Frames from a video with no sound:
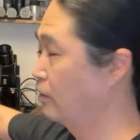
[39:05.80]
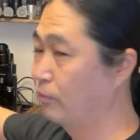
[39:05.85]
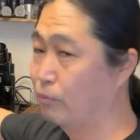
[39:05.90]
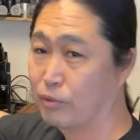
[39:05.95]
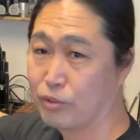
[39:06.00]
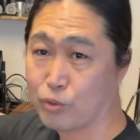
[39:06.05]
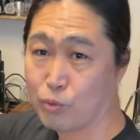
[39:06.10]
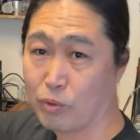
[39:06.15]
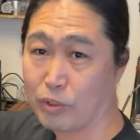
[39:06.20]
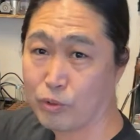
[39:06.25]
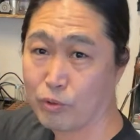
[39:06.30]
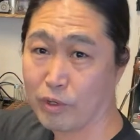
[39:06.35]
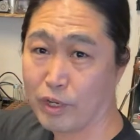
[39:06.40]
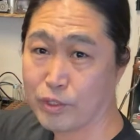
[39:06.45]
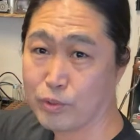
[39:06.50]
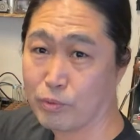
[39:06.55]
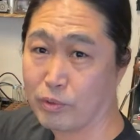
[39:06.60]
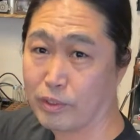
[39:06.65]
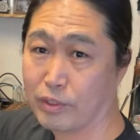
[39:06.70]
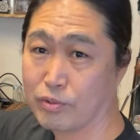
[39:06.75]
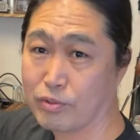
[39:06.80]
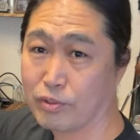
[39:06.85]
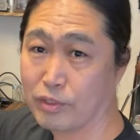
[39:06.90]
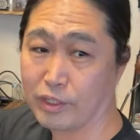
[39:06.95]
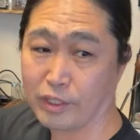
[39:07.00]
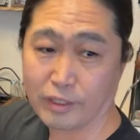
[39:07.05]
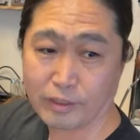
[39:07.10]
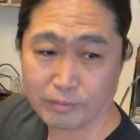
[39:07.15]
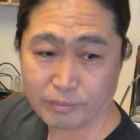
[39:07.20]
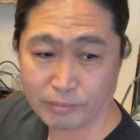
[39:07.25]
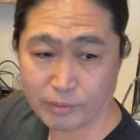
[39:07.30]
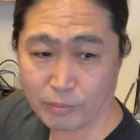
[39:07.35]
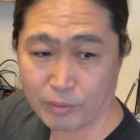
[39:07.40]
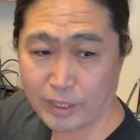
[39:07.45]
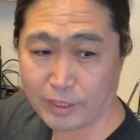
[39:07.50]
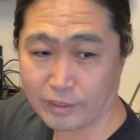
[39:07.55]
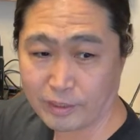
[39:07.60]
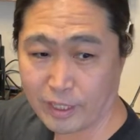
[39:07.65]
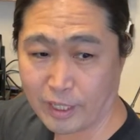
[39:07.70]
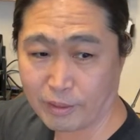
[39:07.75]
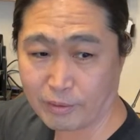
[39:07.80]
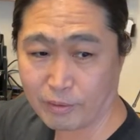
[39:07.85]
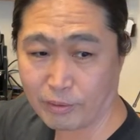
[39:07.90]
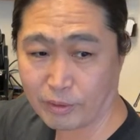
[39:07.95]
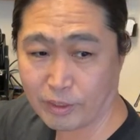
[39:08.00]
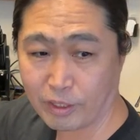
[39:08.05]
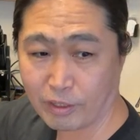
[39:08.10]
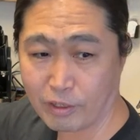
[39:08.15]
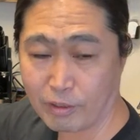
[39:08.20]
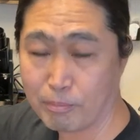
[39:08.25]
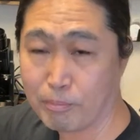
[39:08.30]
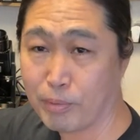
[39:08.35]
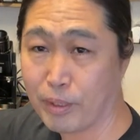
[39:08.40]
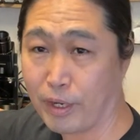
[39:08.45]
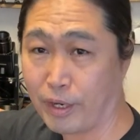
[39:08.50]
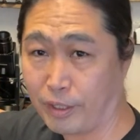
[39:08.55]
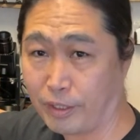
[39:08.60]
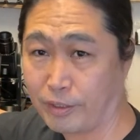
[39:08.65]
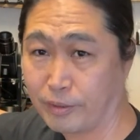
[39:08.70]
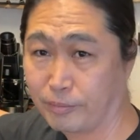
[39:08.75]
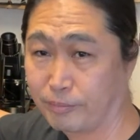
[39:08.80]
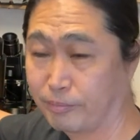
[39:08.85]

Which one you guys want to see right now? Okay, compare,